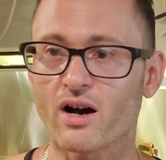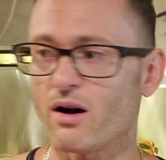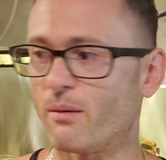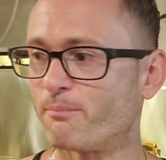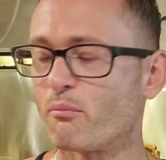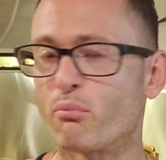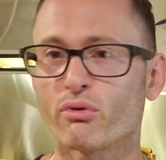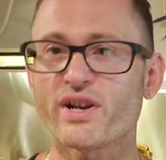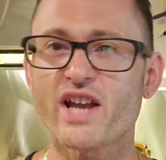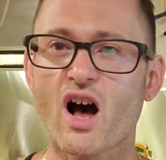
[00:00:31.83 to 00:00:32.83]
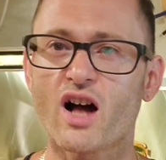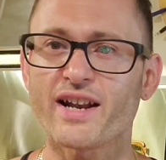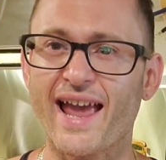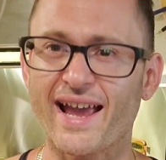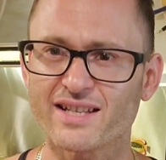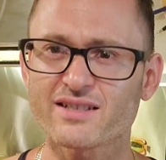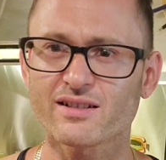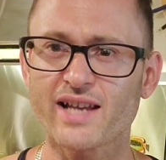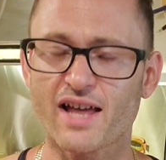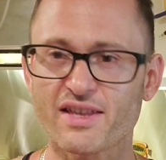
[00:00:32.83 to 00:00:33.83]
um, Breon Ansley.